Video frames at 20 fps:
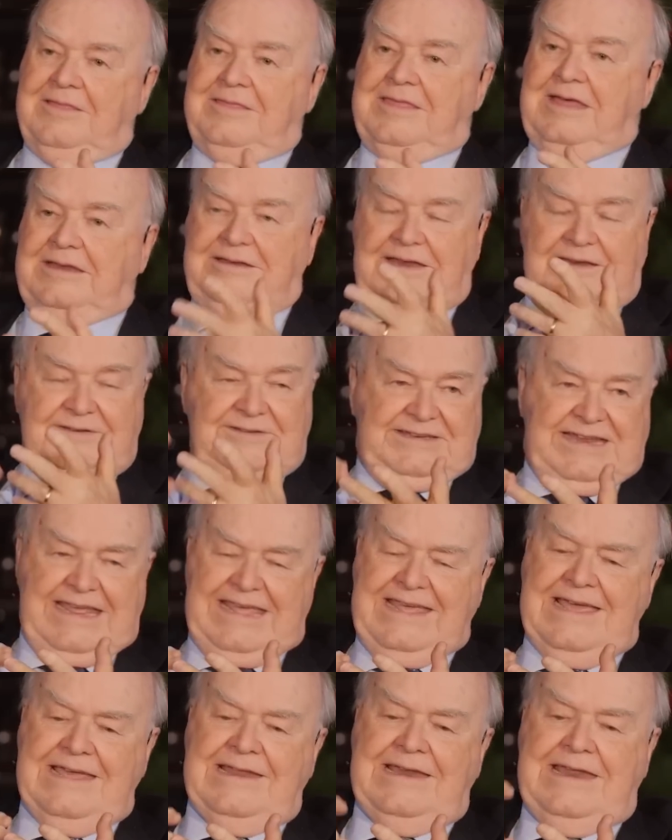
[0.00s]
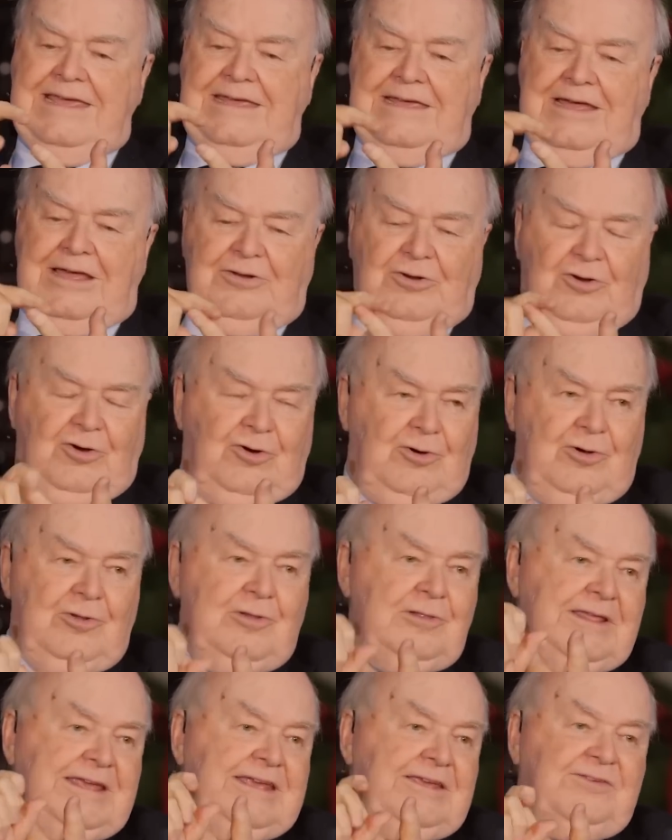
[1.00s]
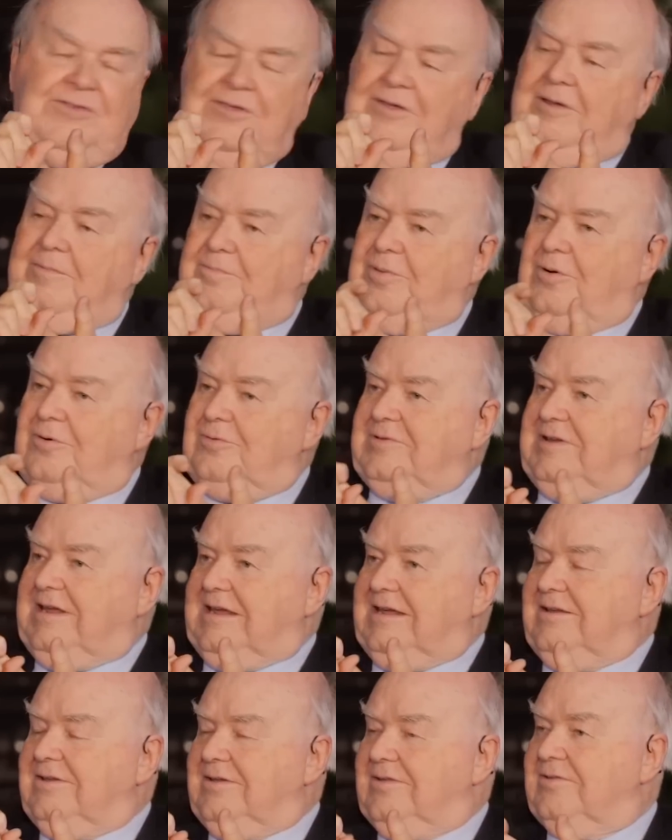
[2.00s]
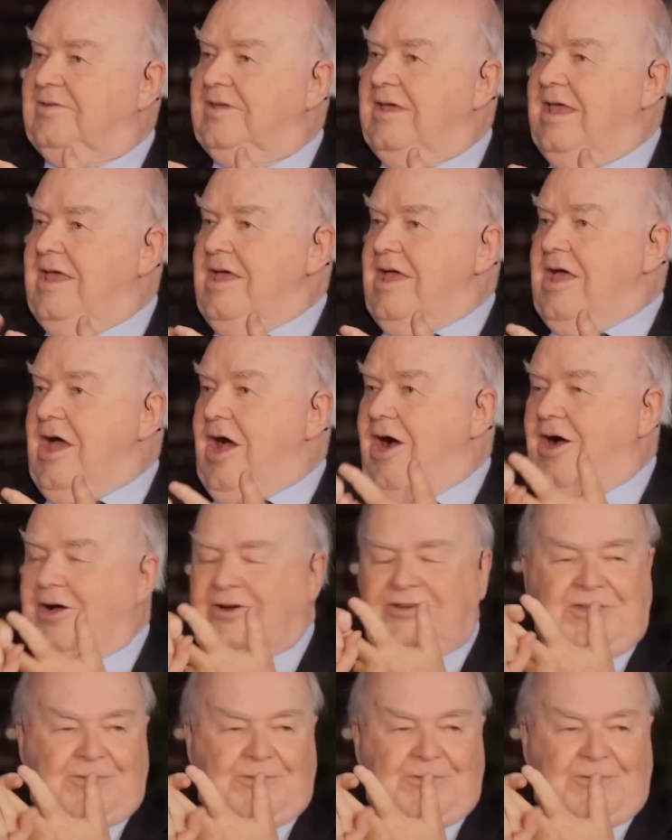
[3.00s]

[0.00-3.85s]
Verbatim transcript: that DNA and all these proteins are